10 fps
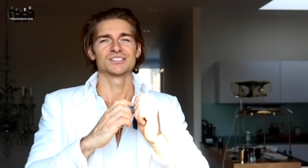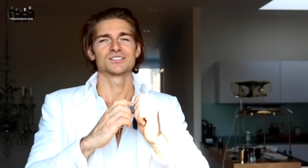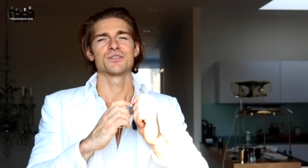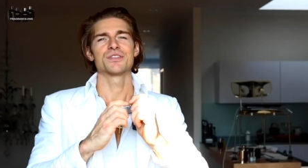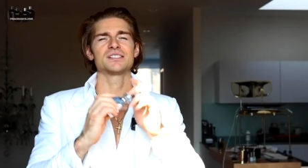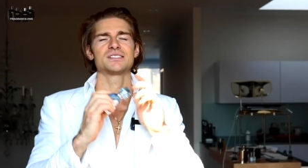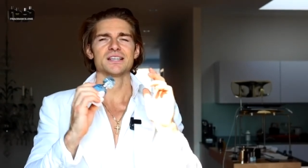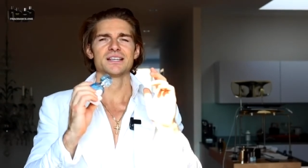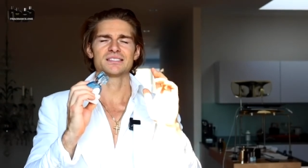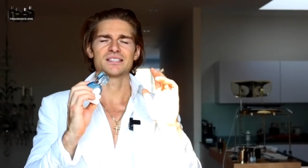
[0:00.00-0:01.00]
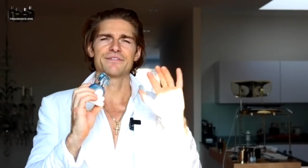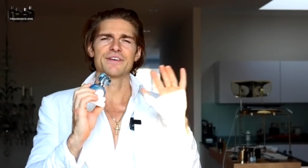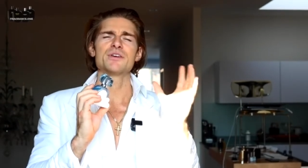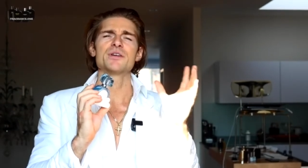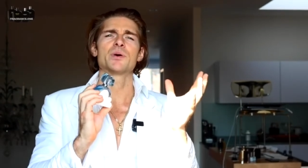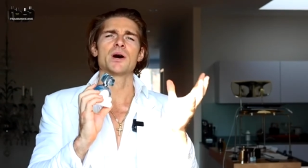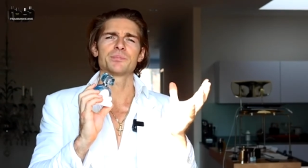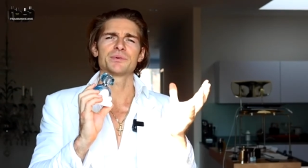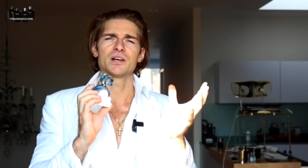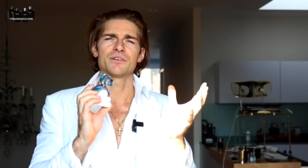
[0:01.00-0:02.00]
So this is a very
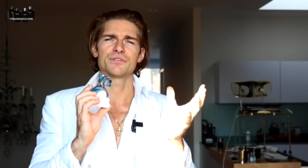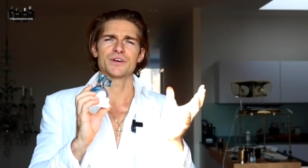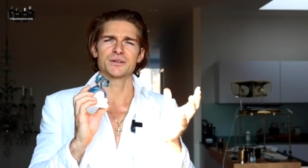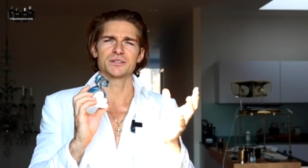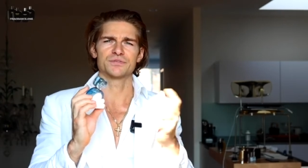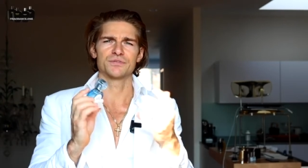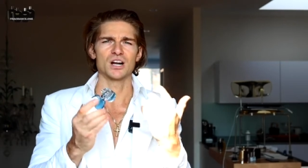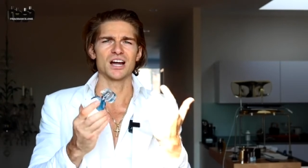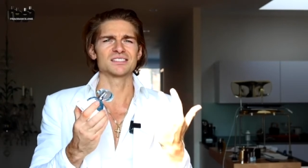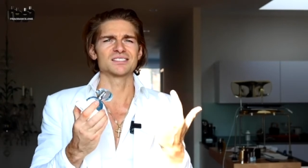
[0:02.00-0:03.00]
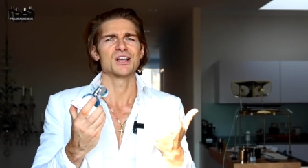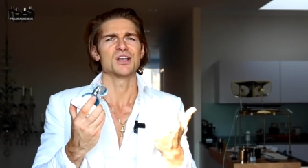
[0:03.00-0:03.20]
popular fragrance for us